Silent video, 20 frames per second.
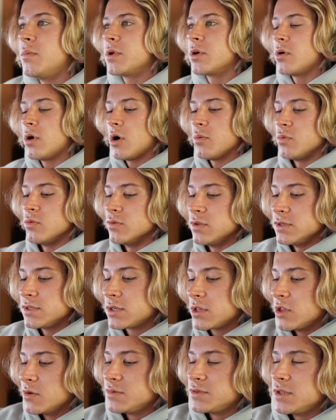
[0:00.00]
gonna go upload these
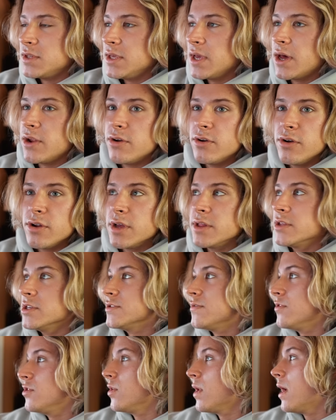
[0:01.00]
clips to the editor to get this
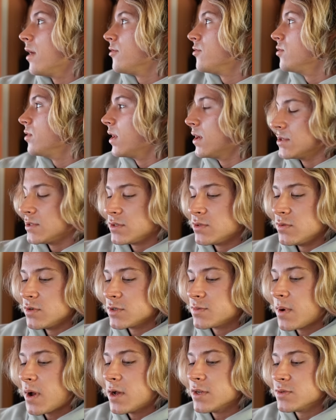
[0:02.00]
video out to you guys as soon as
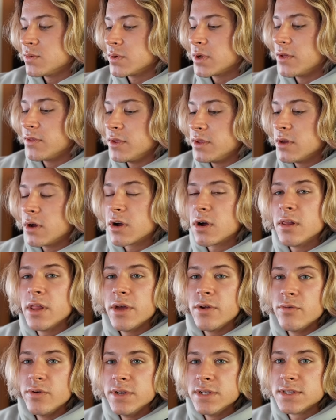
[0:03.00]
possible. Again, the
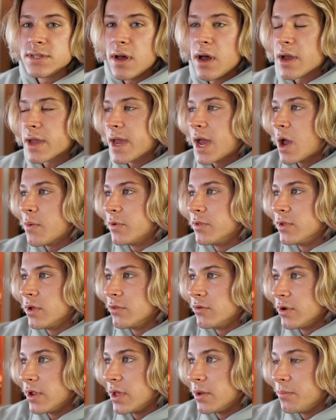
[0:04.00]
YoungLA restock happened the
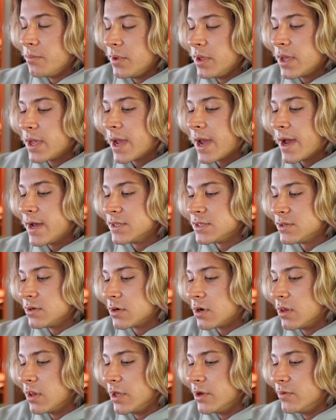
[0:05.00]
other day. Big ass
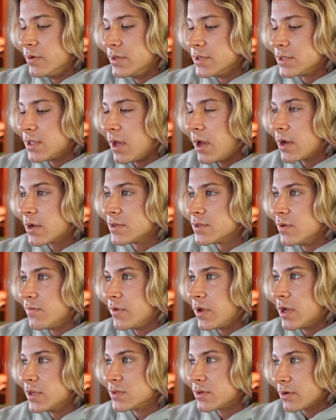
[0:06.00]
YoungLA restock. So if
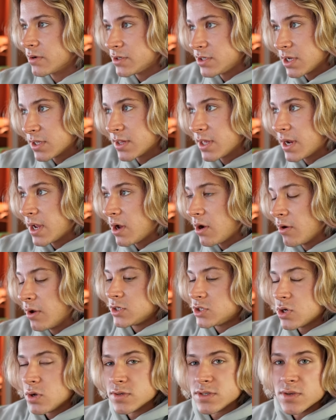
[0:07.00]
you guys wanna go check that out,
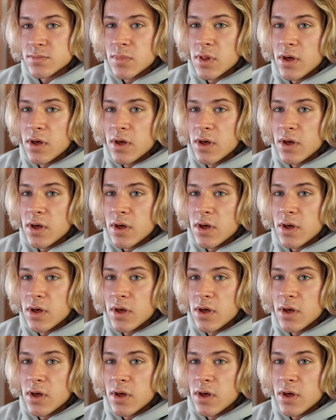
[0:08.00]
show some